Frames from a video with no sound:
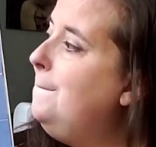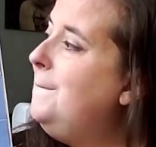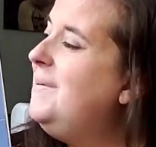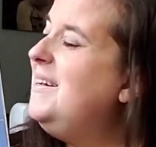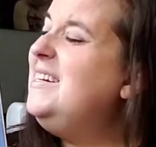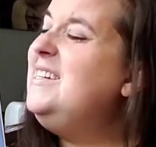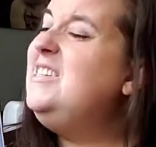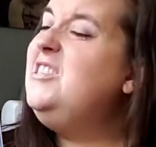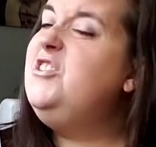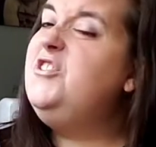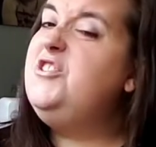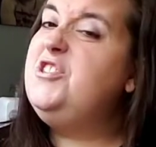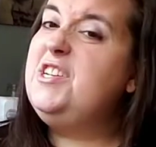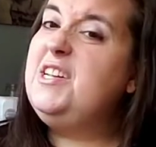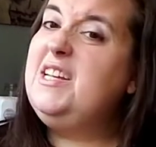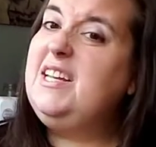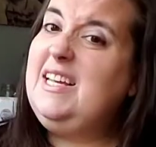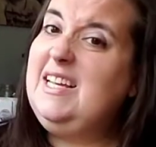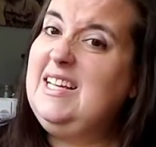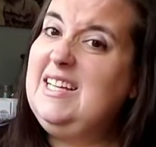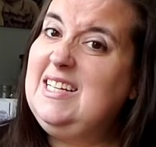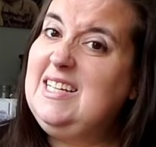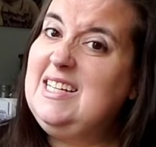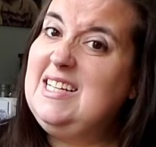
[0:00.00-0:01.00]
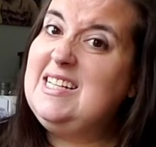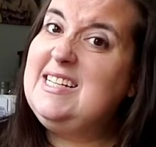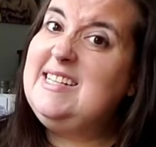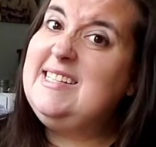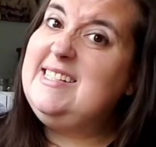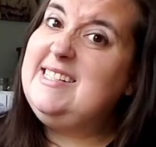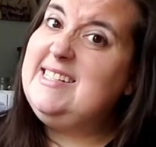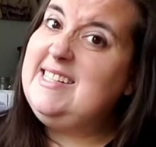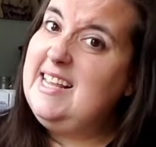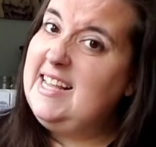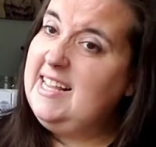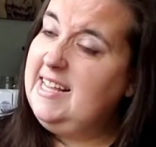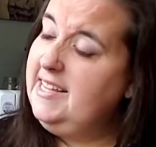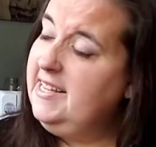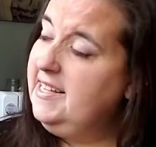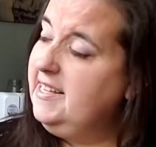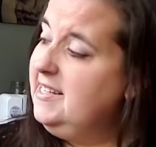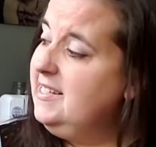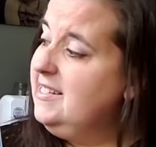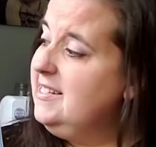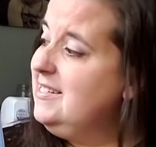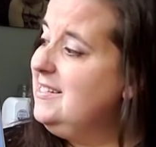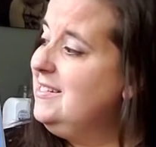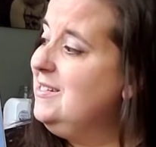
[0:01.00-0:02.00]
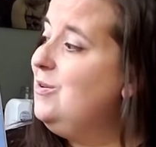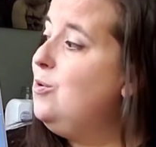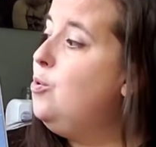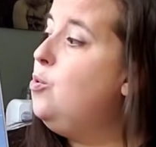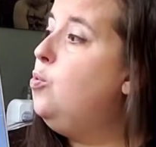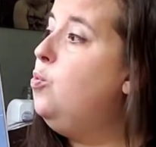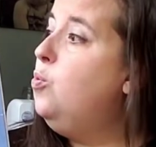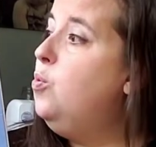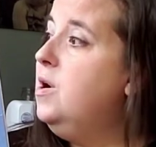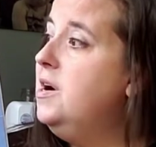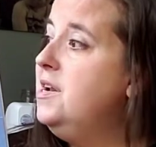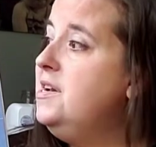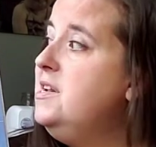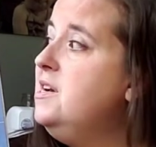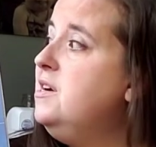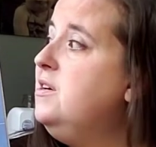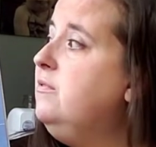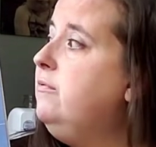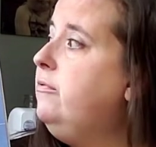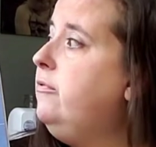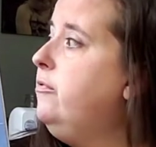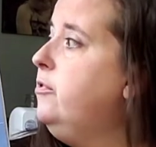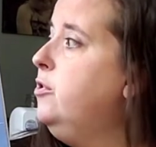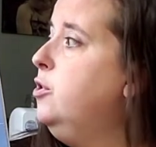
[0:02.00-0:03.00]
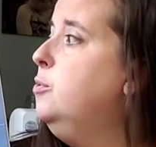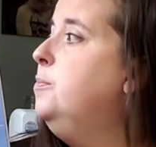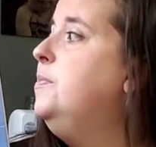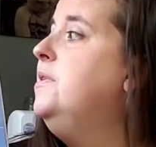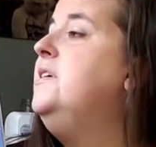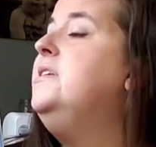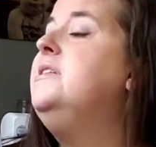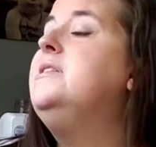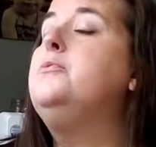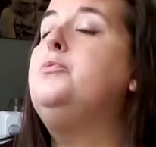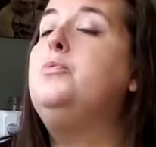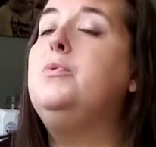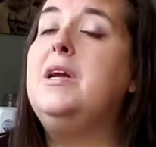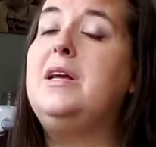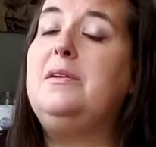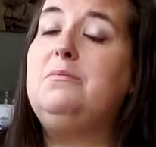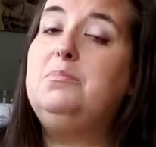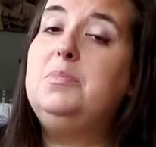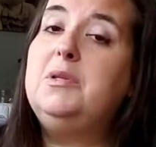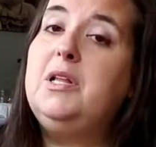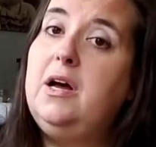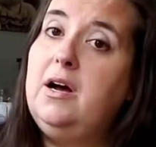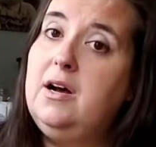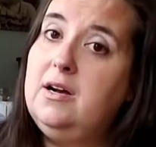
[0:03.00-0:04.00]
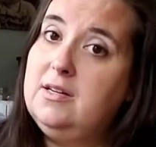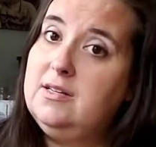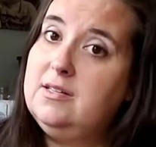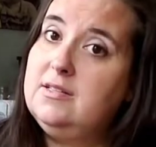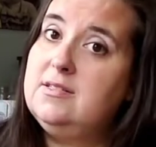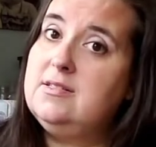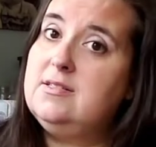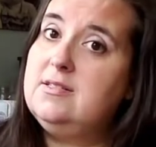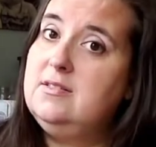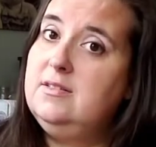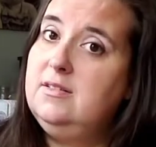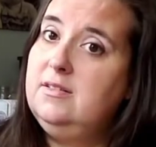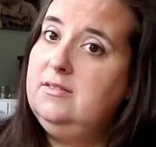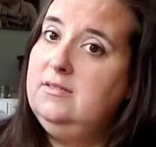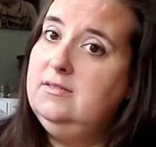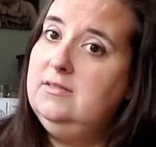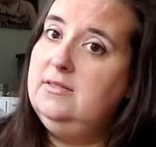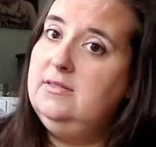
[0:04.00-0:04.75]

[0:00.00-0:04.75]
Benji takes one of Ruby's red blocks.